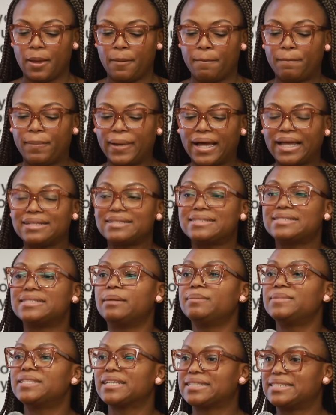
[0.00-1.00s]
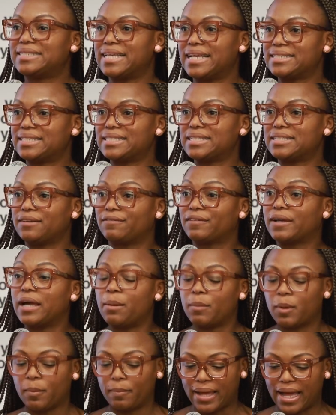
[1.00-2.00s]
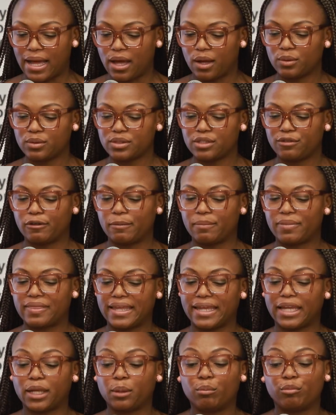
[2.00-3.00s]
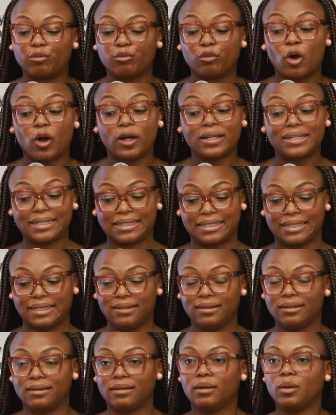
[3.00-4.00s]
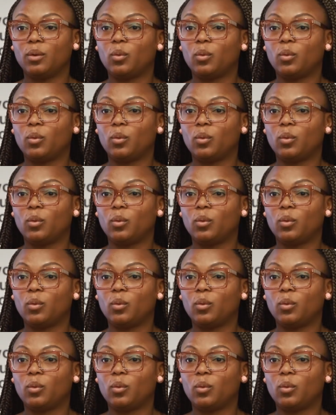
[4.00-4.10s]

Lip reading: But some successes have come about from thinking broadly,